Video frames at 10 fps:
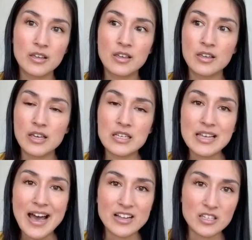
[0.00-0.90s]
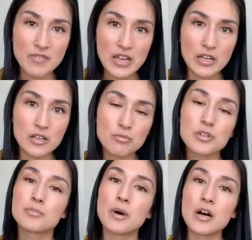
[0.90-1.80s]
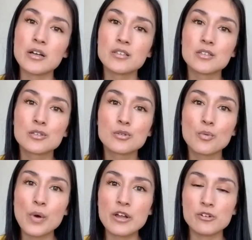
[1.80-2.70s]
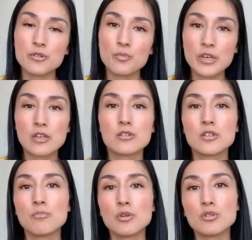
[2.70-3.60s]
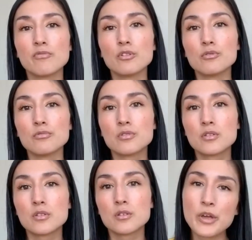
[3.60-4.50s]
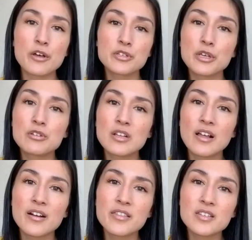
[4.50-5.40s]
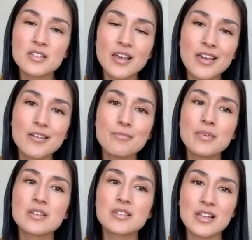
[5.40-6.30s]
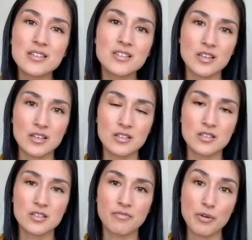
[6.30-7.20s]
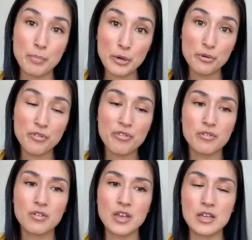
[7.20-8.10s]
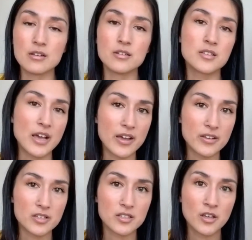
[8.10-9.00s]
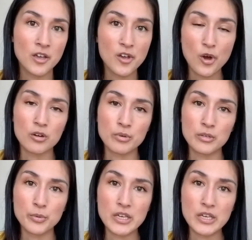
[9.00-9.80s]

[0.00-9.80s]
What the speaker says: is activated, responds when we consume those foods. We also use a lot of the same senses for both in sex, or when we